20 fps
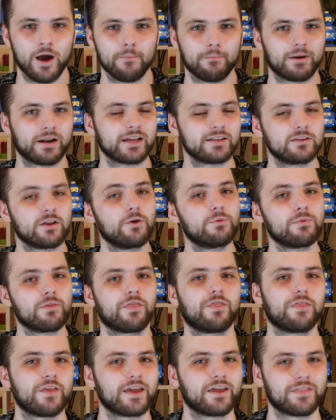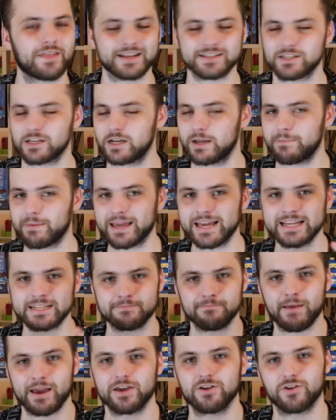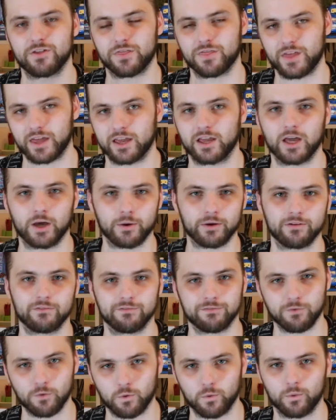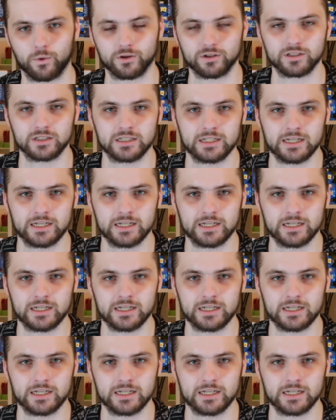but I don't think that's going to be his major thing going forward.